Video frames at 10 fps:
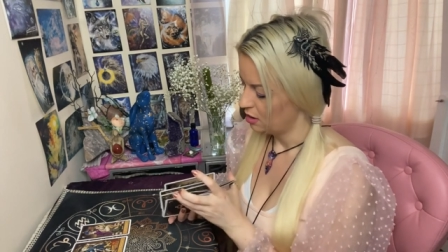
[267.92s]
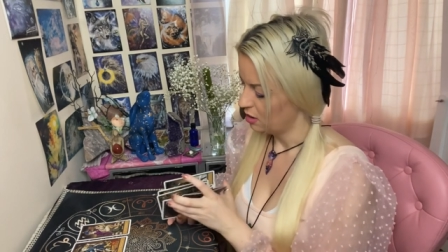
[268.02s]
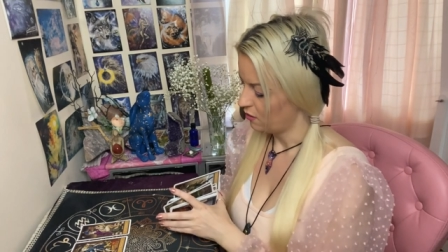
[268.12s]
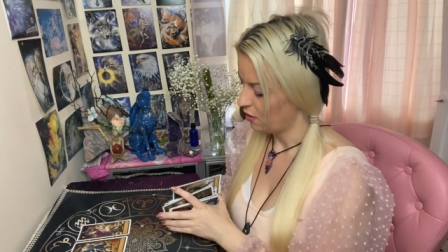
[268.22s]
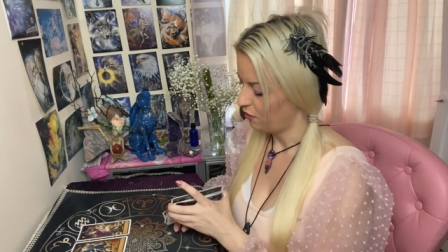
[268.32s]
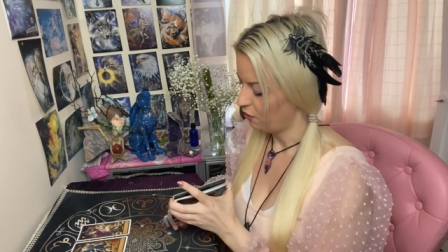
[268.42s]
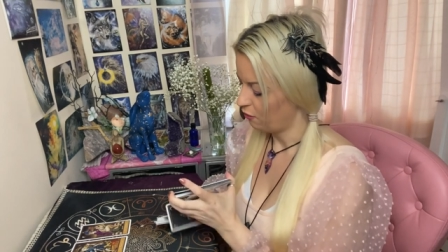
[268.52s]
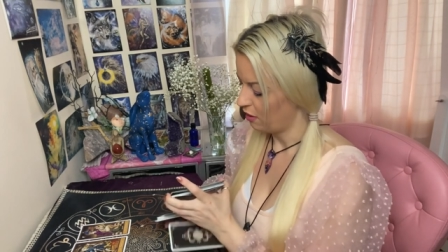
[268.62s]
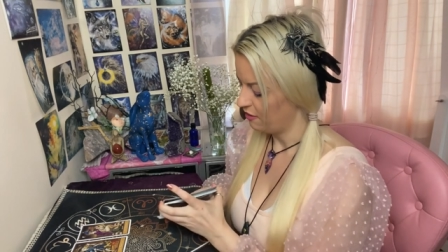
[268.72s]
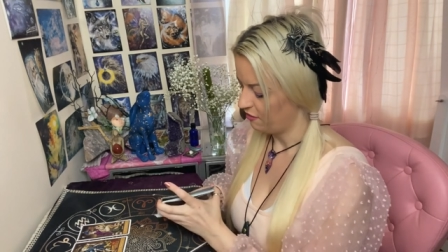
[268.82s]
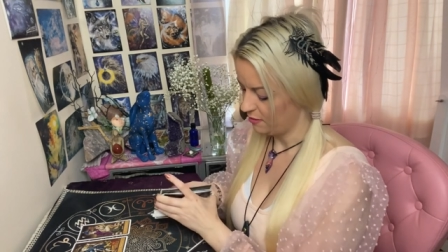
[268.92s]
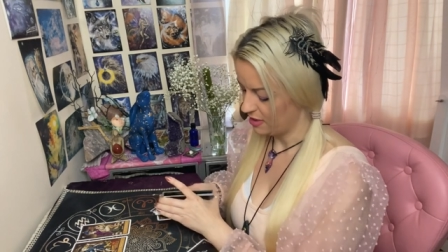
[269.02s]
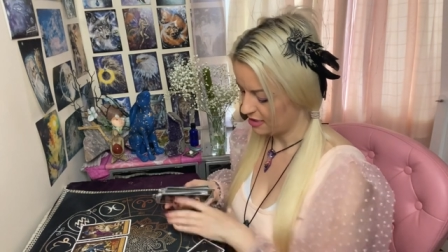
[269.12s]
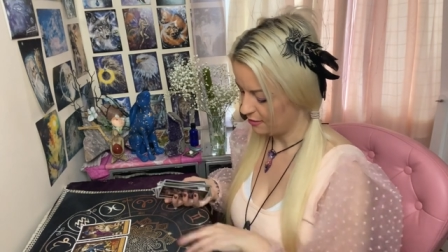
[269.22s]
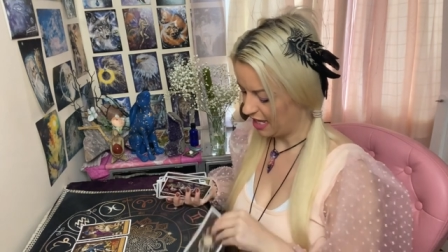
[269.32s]
and you've got 3 of them
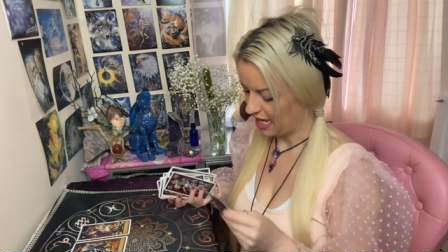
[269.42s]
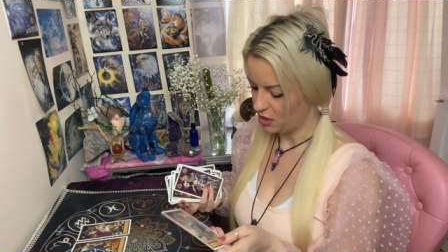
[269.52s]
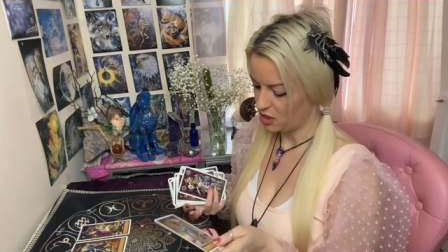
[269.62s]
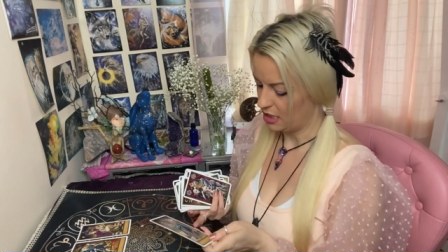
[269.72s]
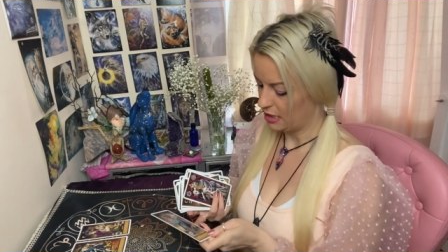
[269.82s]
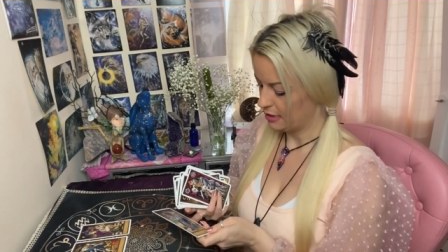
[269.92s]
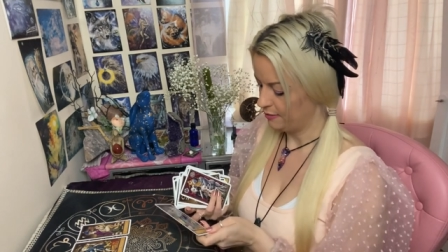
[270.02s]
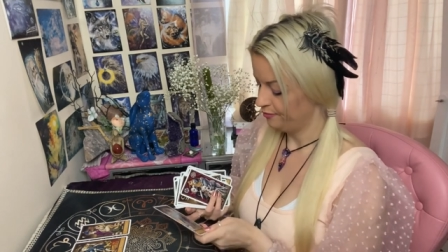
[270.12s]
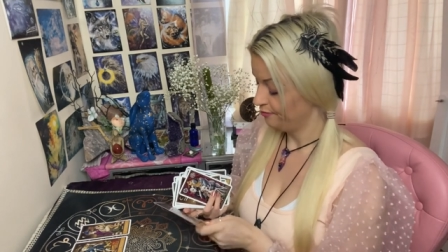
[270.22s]
as the majors.